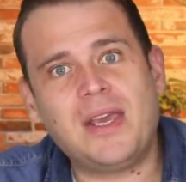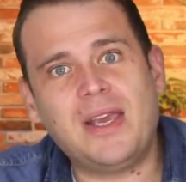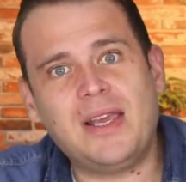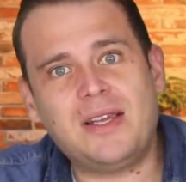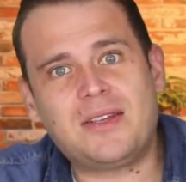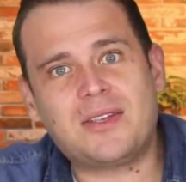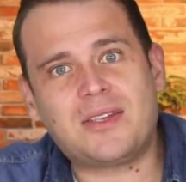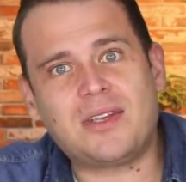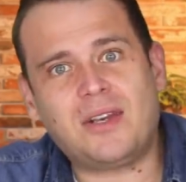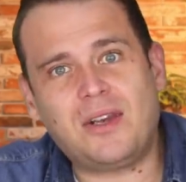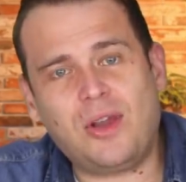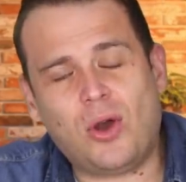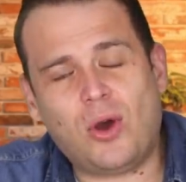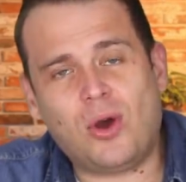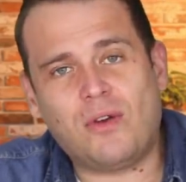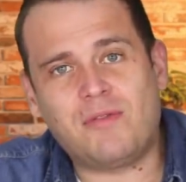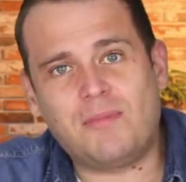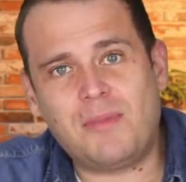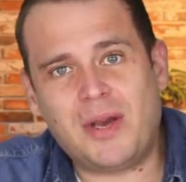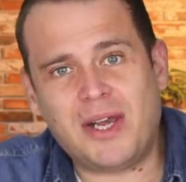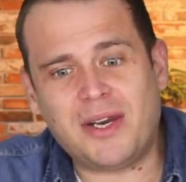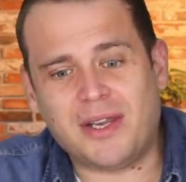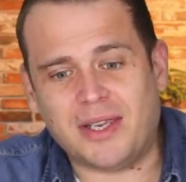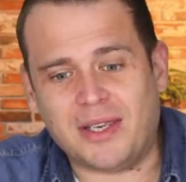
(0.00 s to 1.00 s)
It's a lot of
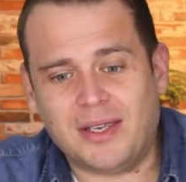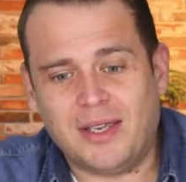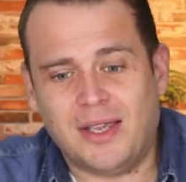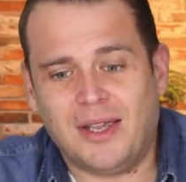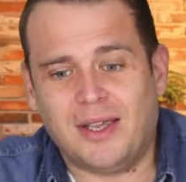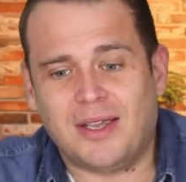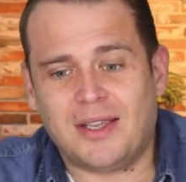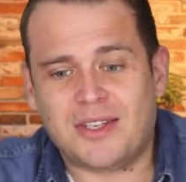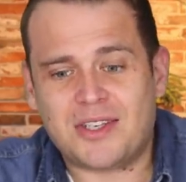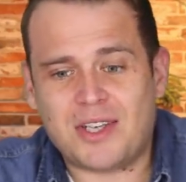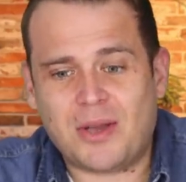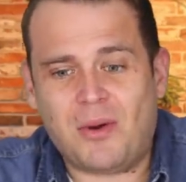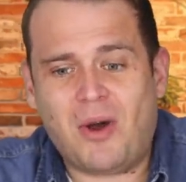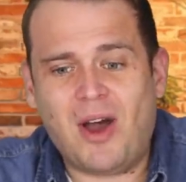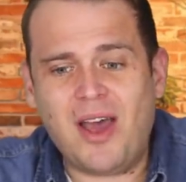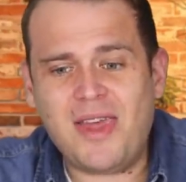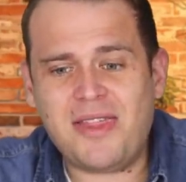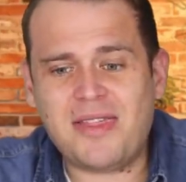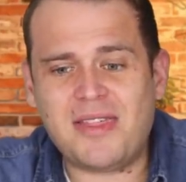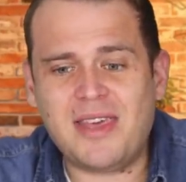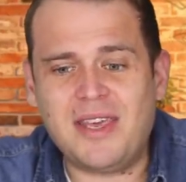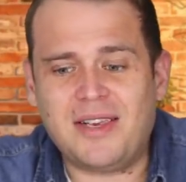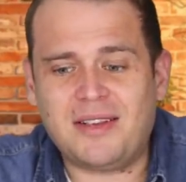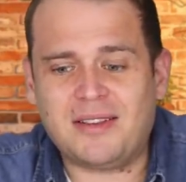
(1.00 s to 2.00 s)
money. So I
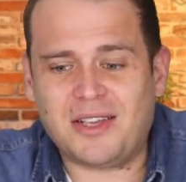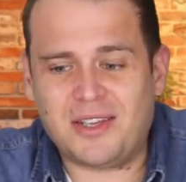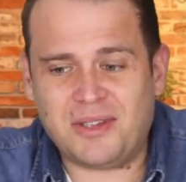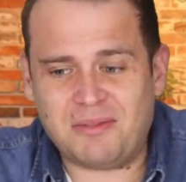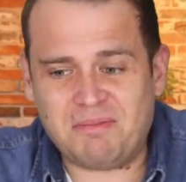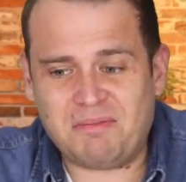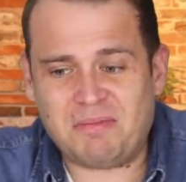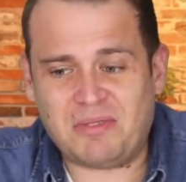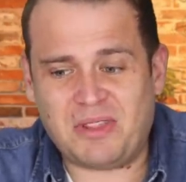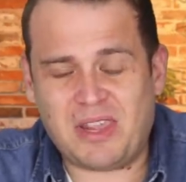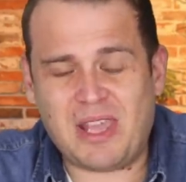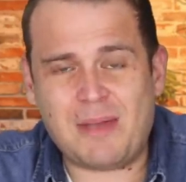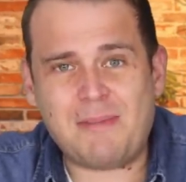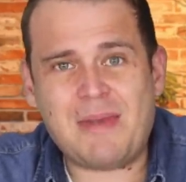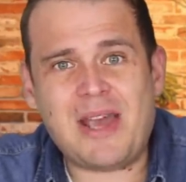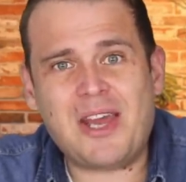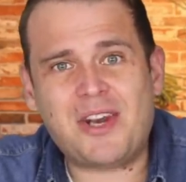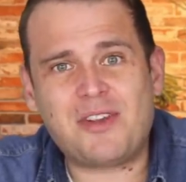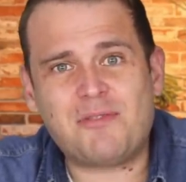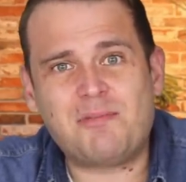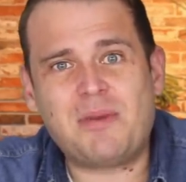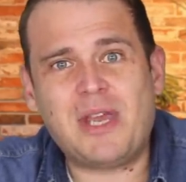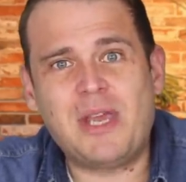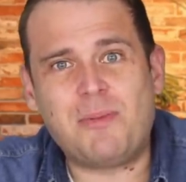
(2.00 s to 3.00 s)
think that the
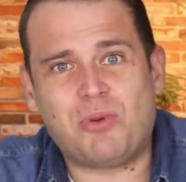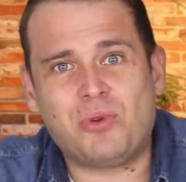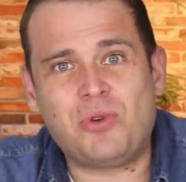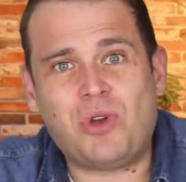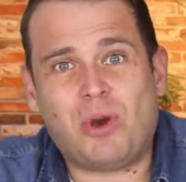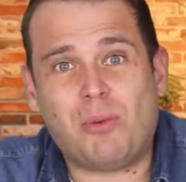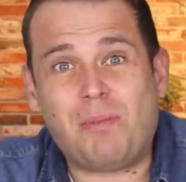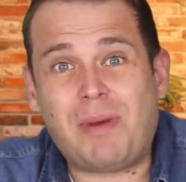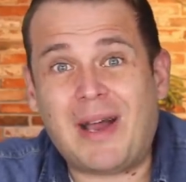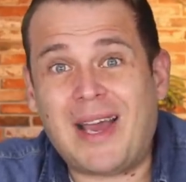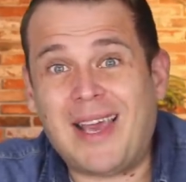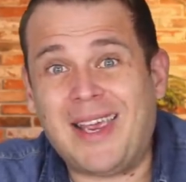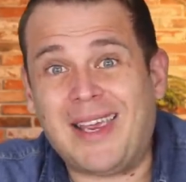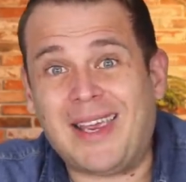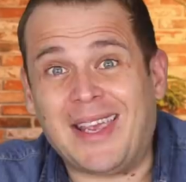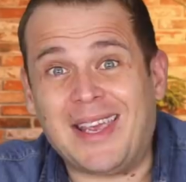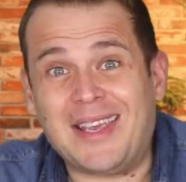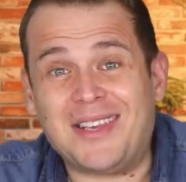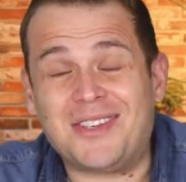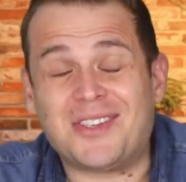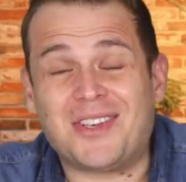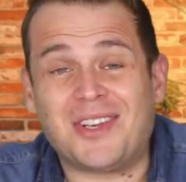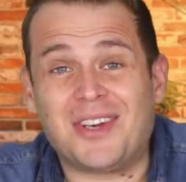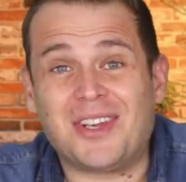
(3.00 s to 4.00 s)
amount of people not paying
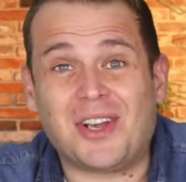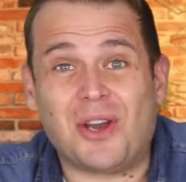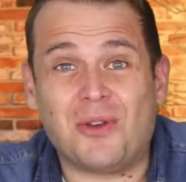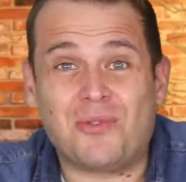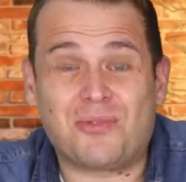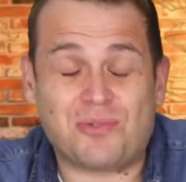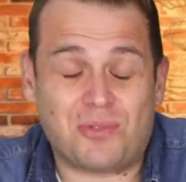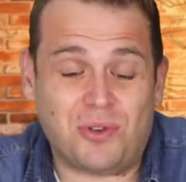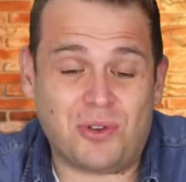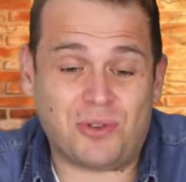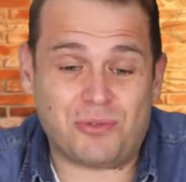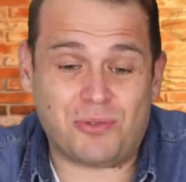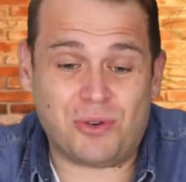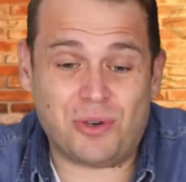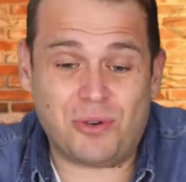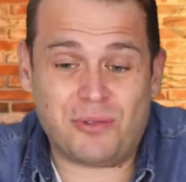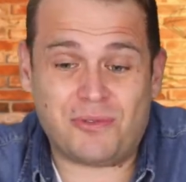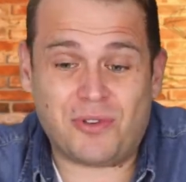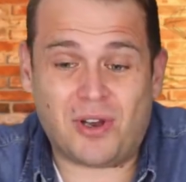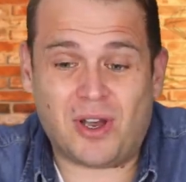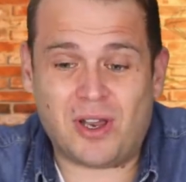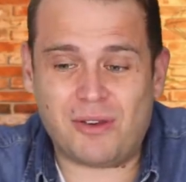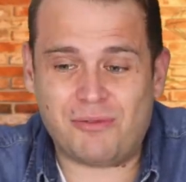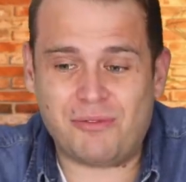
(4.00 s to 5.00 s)
it is going to go through the
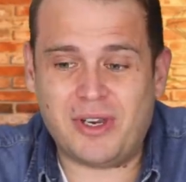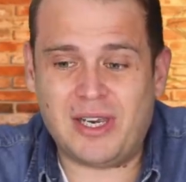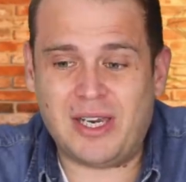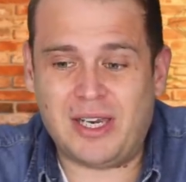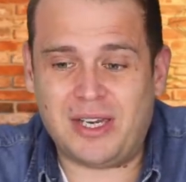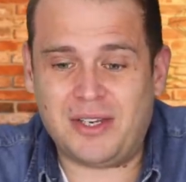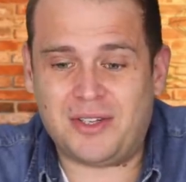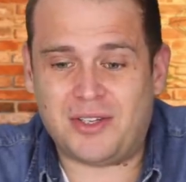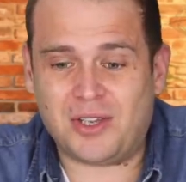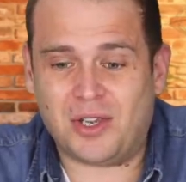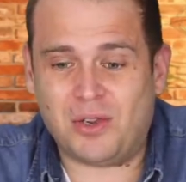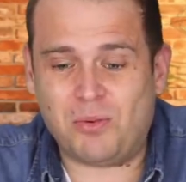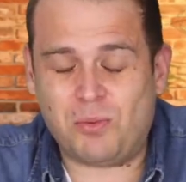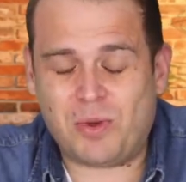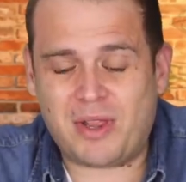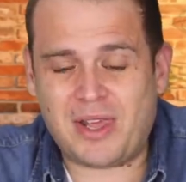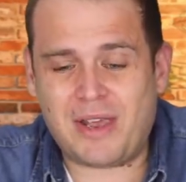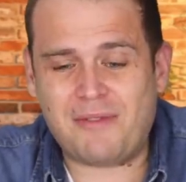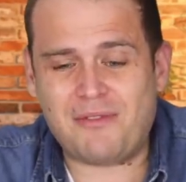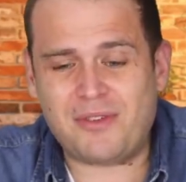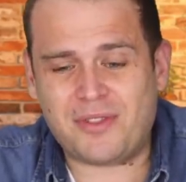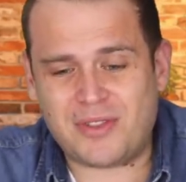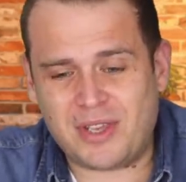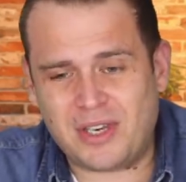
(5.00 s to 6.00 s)
roof. I really do. With
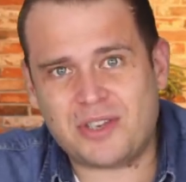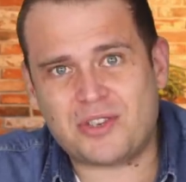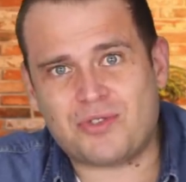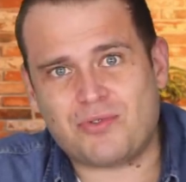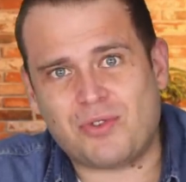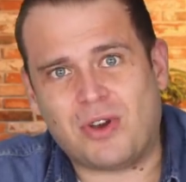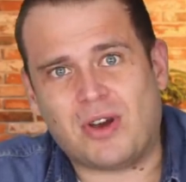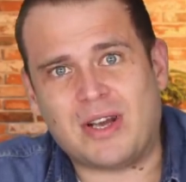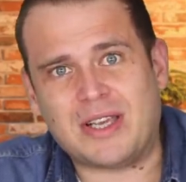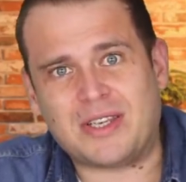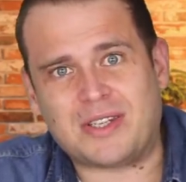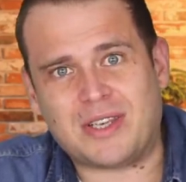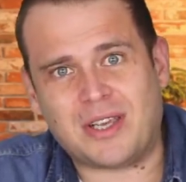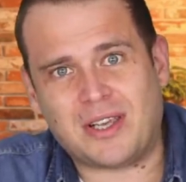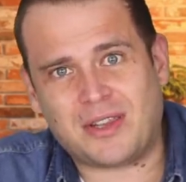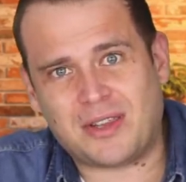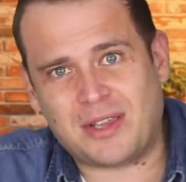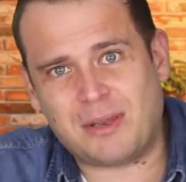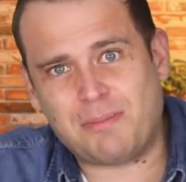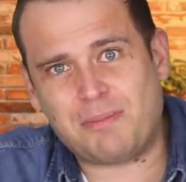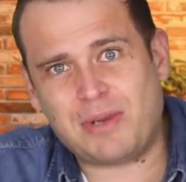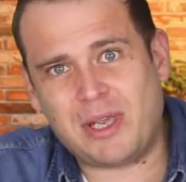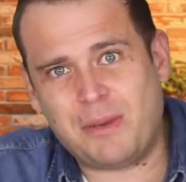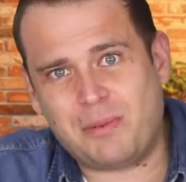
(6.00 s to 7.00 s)
everything that's rising, I
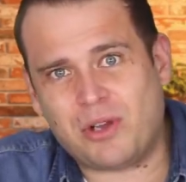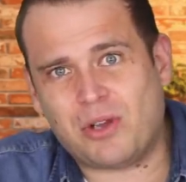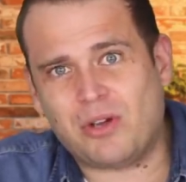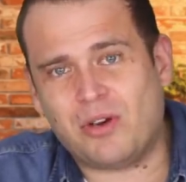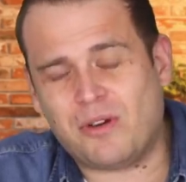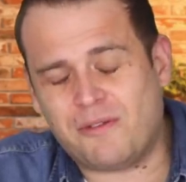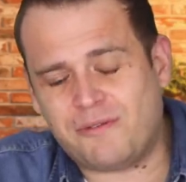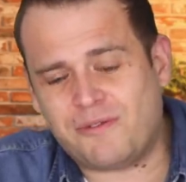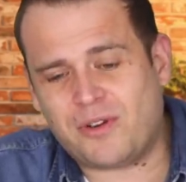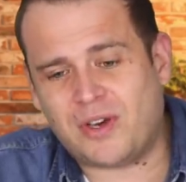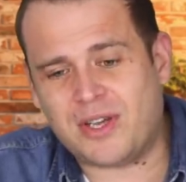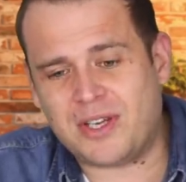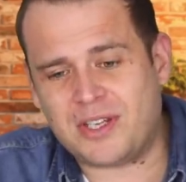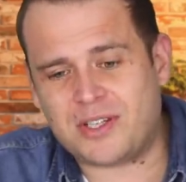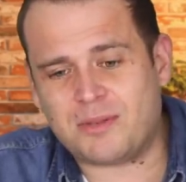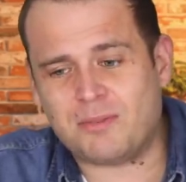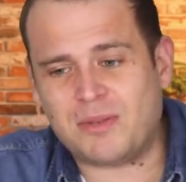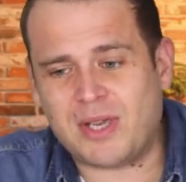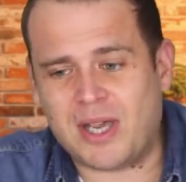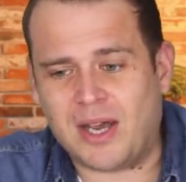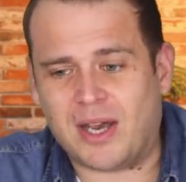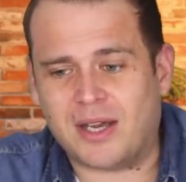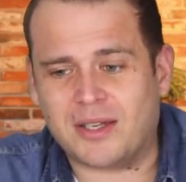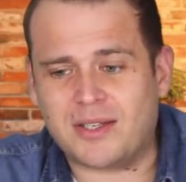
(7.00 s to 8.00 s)
think people have got to find some
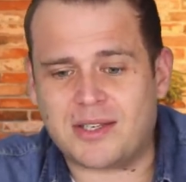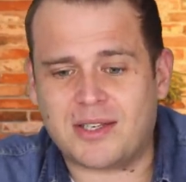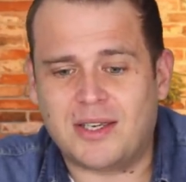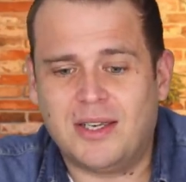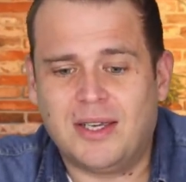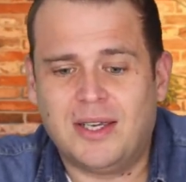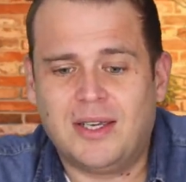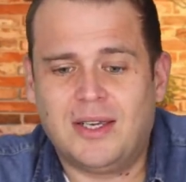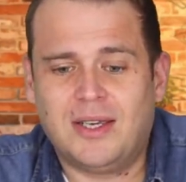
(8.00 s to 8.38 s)
cuts.